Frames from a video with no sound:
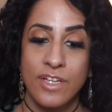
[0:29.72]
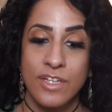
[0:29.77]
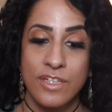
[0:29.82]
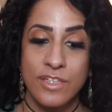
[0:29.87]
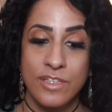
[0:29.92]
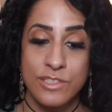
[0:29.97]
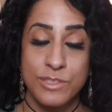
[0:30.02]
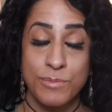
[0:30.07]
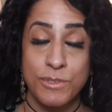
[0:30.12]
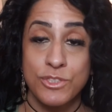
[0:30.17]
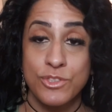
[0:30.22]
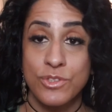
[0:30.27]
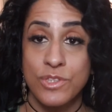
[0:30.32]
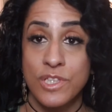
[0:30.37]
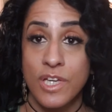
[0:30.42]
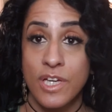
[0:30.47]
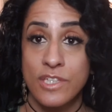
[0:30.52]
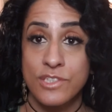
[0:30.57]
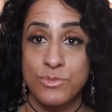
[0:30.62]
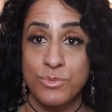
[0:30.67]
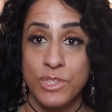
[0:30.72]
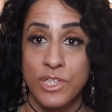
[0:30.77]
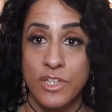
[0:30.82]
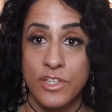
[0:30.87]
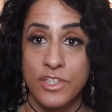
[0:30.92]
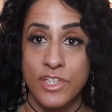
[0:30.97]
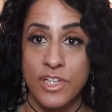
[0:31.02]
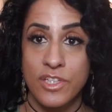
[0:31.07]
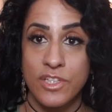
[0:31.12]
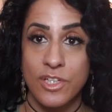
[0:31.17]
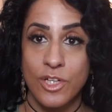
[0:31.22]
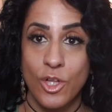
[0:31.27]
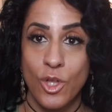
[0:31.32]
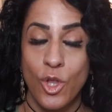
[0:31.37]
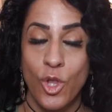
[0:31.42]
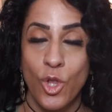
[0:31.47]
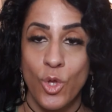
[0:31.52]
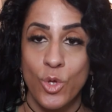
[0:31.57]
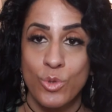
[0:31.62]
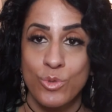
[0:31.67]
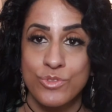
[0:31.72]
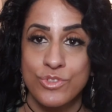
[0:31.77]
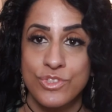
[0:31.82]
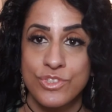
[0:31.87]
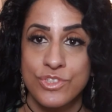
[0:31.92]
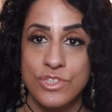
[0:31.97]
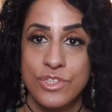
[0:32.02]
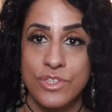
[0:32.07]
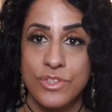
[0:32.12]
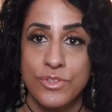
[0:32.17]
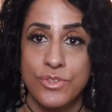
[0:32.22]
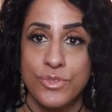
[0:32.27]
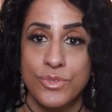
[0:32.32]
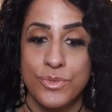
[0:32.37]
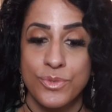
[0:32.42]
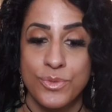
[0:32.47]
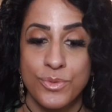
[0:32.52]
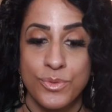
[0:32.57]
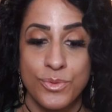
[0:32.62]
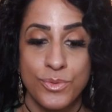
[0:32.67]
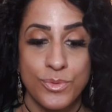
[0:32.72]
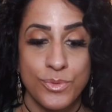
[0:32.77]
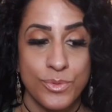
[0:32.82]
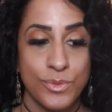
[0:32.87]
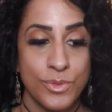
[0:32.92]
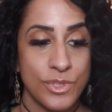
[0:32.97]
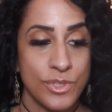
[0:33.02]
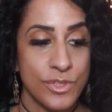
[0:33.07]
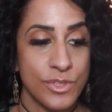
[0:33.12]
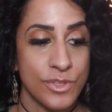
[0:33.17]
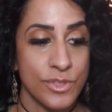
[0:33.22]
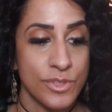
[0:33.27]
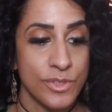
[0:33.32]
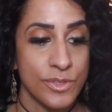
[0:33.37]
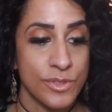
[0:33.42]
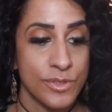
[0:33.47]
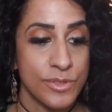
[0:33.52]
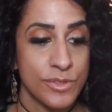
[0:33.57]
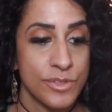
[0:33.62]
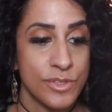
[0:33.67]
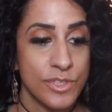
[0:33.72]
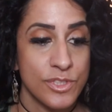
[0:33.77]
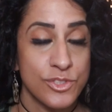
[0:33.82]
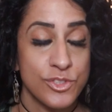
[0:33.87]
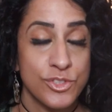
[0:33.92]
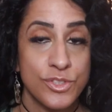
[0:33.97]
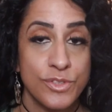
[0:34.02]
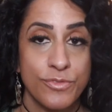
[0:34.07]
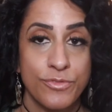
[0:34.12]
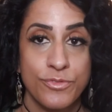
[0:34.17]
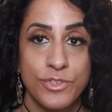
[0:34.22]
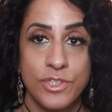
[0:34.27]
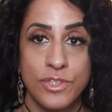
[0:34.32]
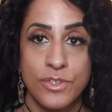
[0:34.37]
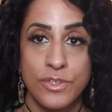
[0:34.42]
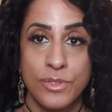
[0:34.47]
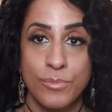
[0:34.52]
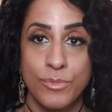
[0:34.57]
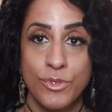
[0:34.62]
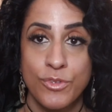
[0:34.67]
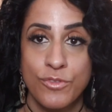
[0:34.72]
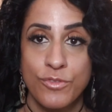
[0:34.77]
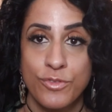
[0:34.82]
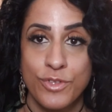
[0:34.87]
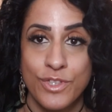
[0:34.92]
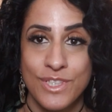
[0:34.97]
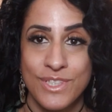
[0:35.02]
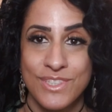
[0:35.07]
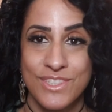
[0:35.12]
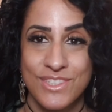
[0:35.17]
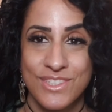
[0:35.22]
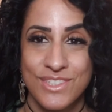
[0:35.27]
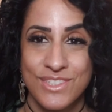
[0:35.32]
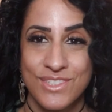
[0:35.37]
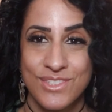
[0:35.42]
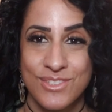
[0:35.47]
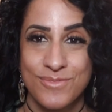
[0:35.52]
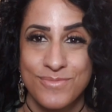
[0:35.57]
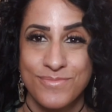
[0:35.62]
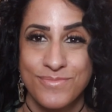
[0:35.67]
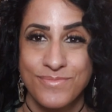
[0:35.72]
Especially as we are getting close to a shift in the moon phase.